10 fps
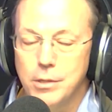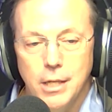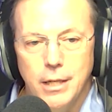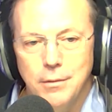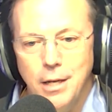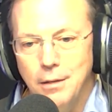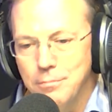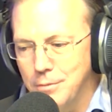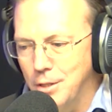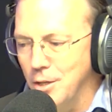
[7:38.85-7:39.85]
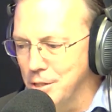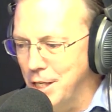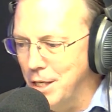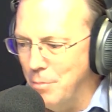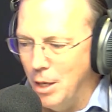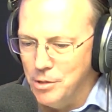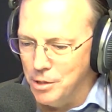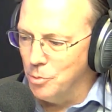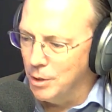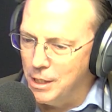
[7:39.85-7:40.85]
It's like, you know, God said to
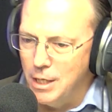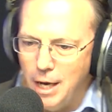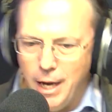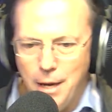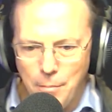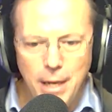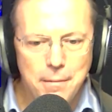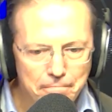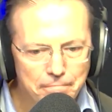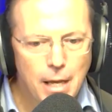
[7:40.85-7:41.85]
Moses, what's in your hand, mate?